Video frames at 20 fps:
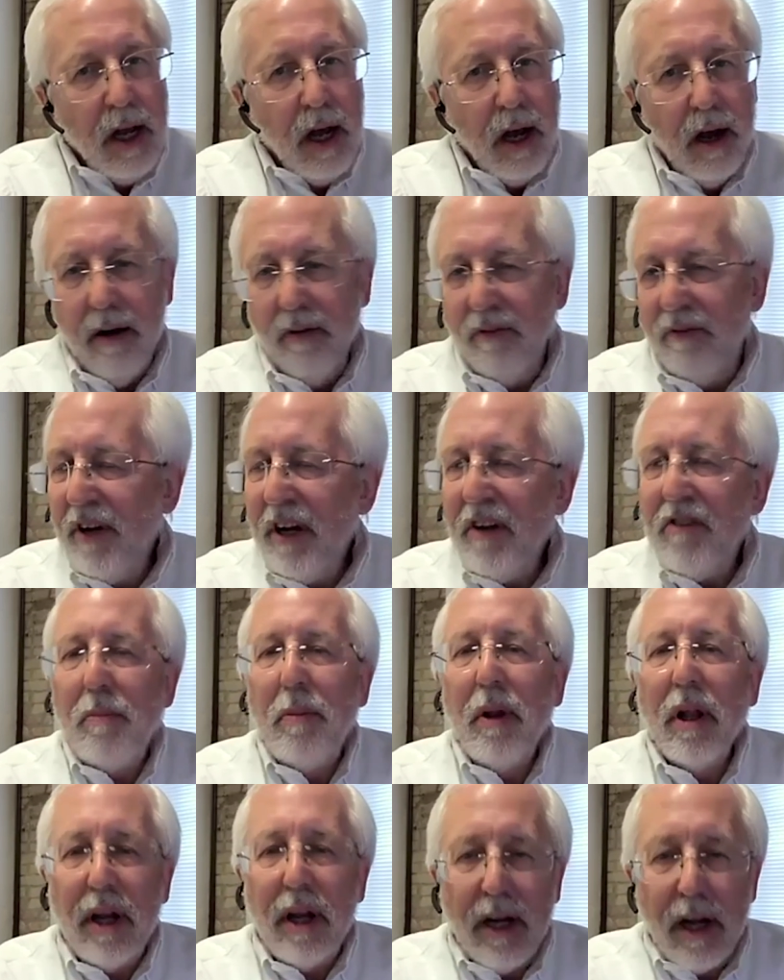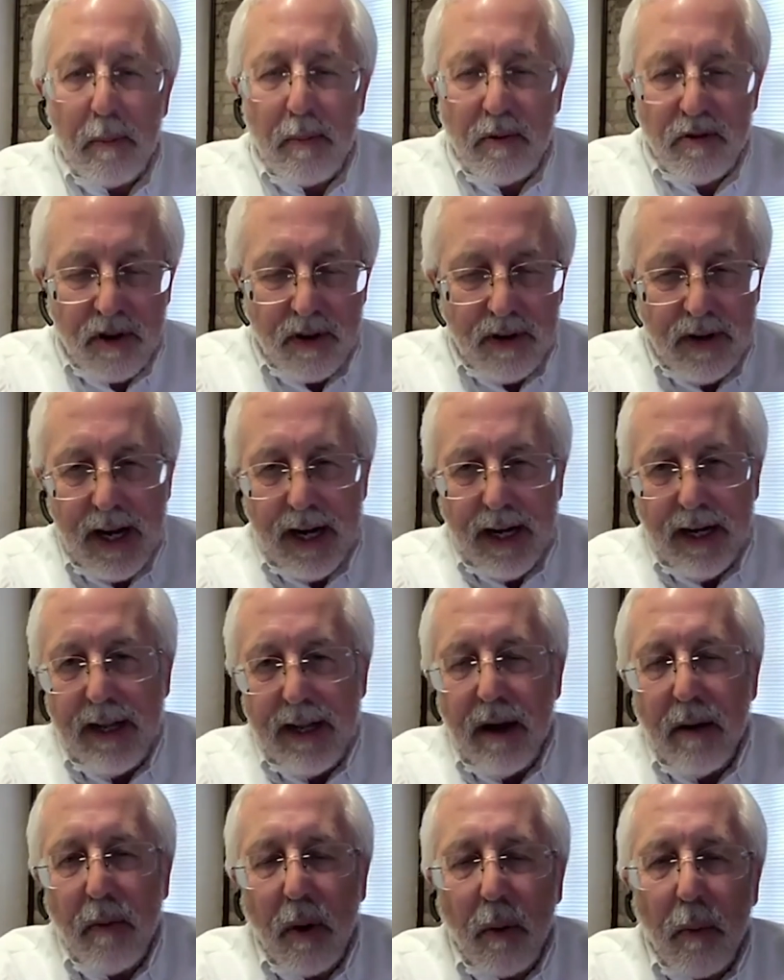uh, feasibility update
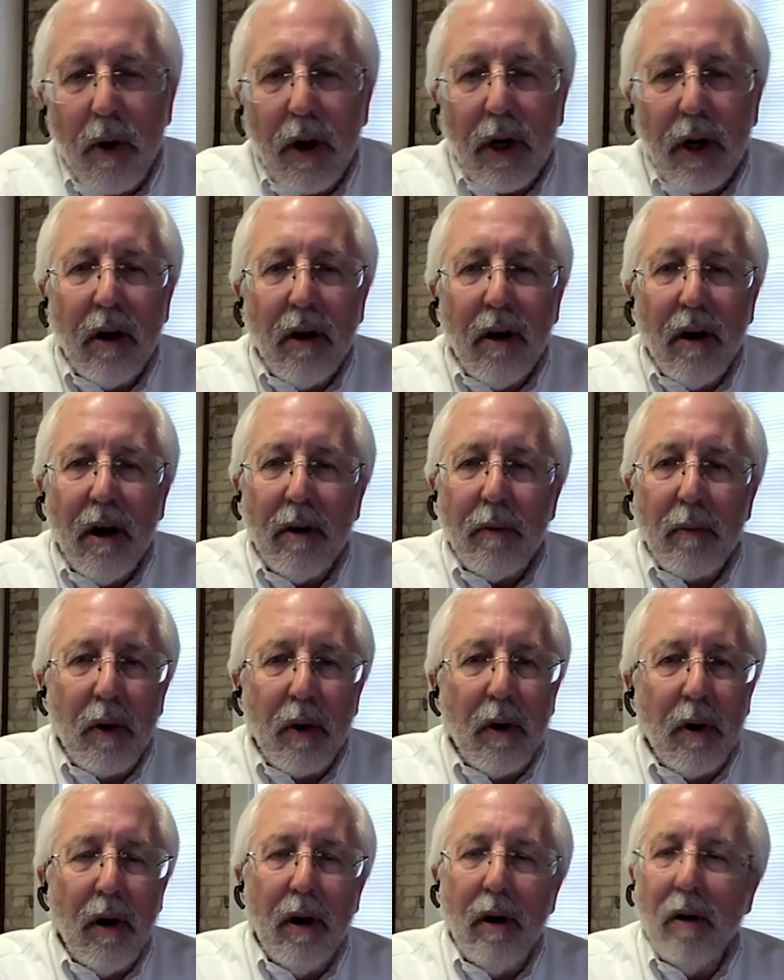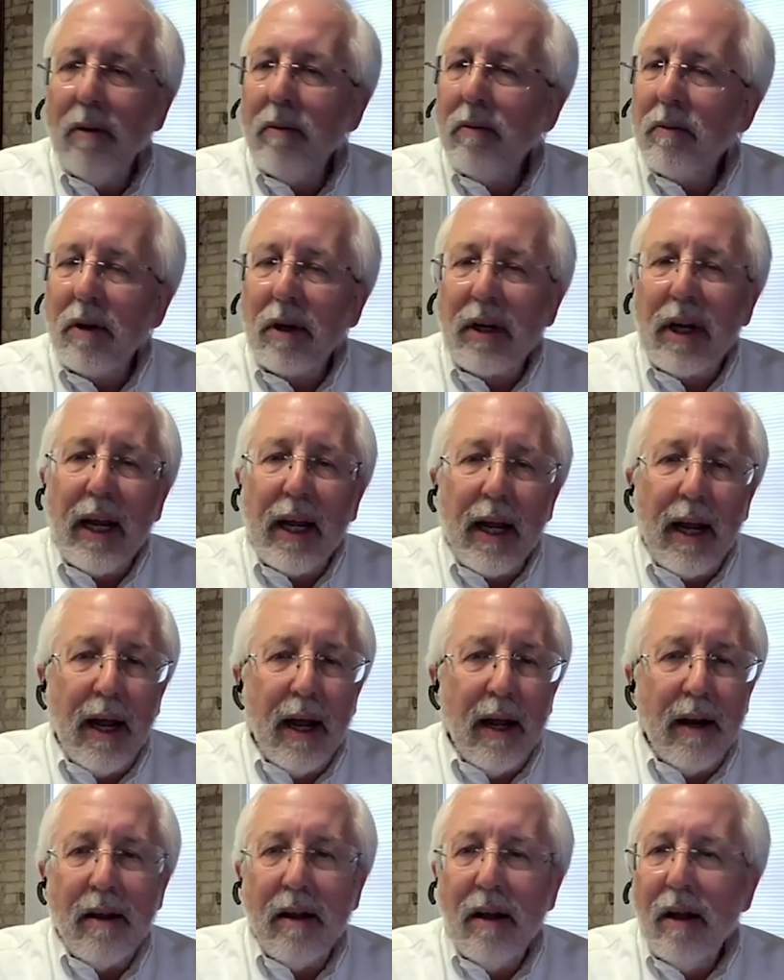that we're working on. We're uh, looking
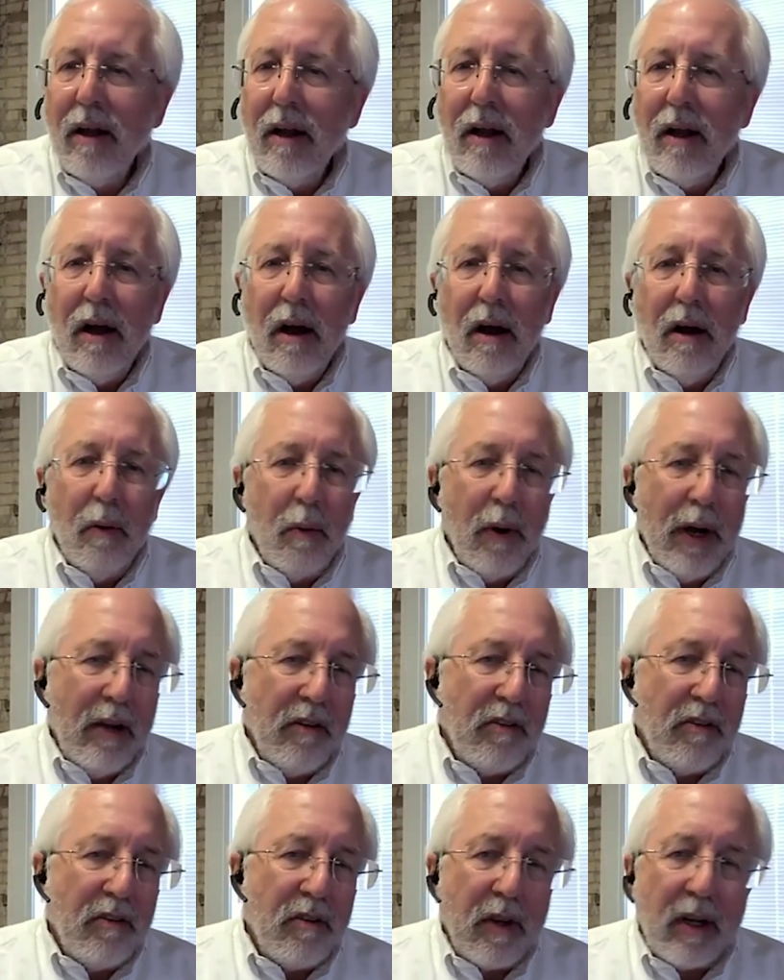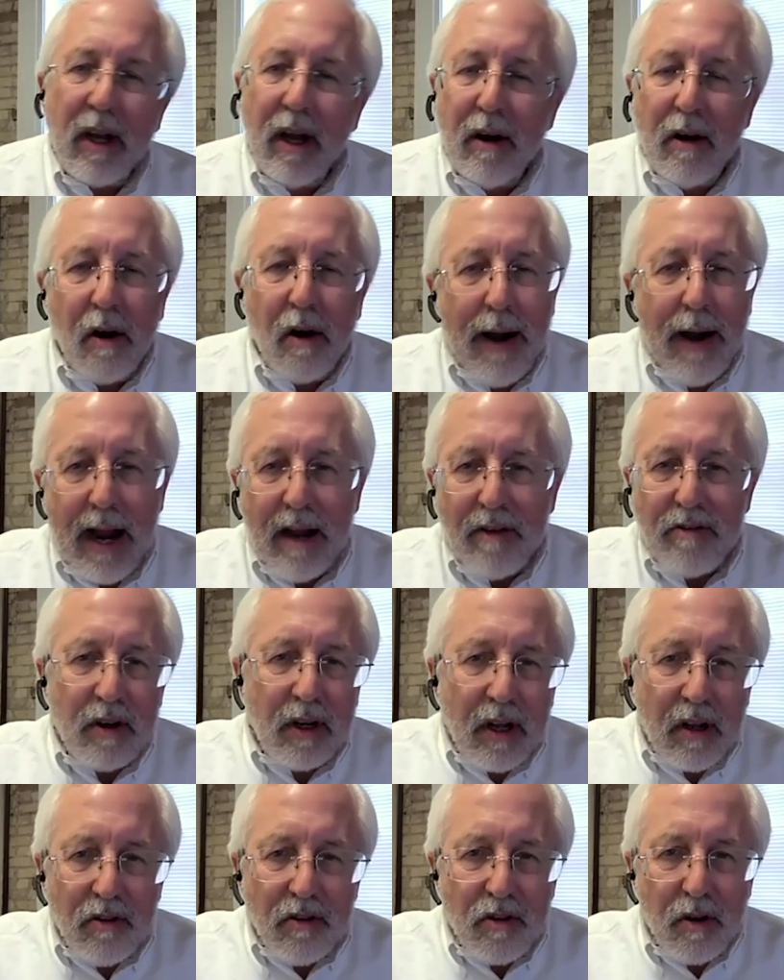at uh, ways to cut our
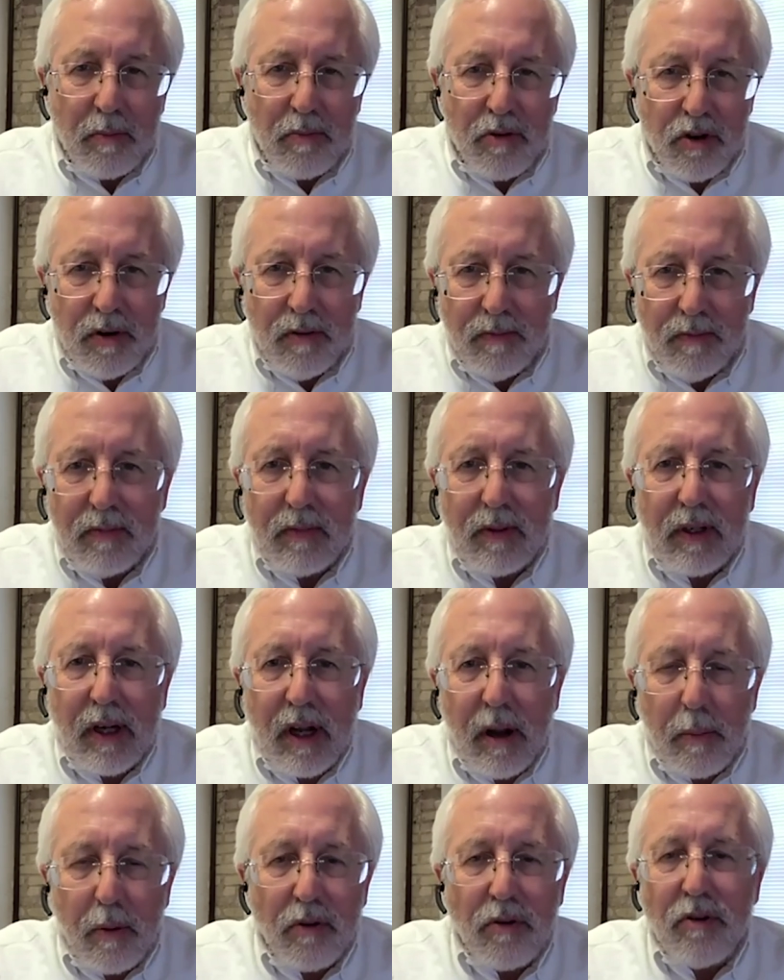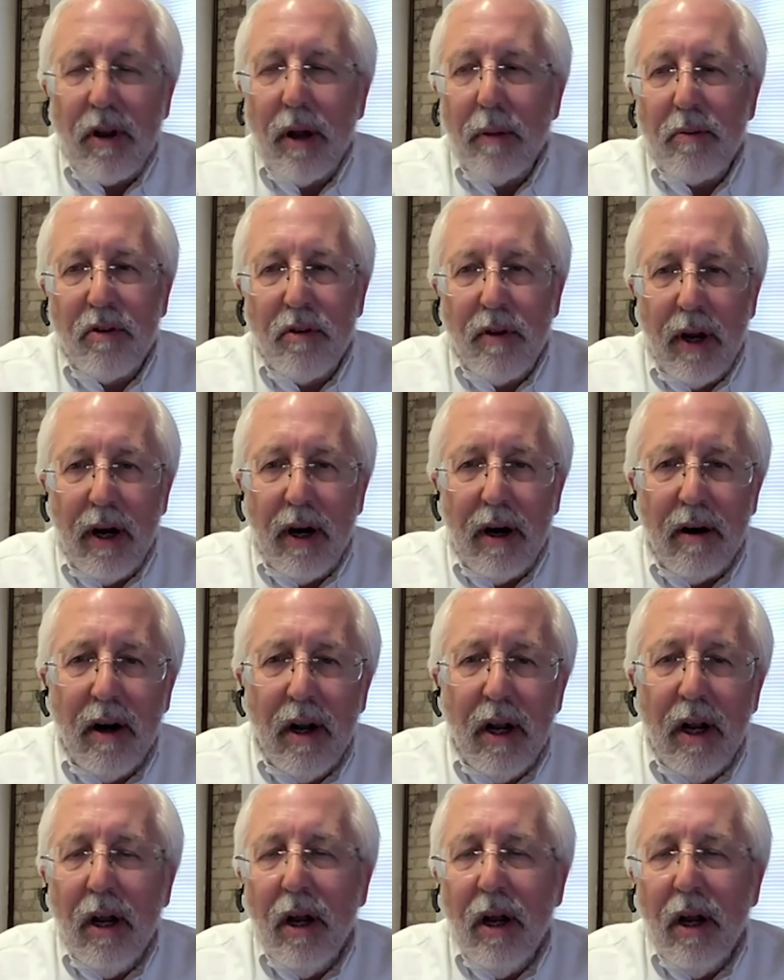acid consumption, a couple steps there.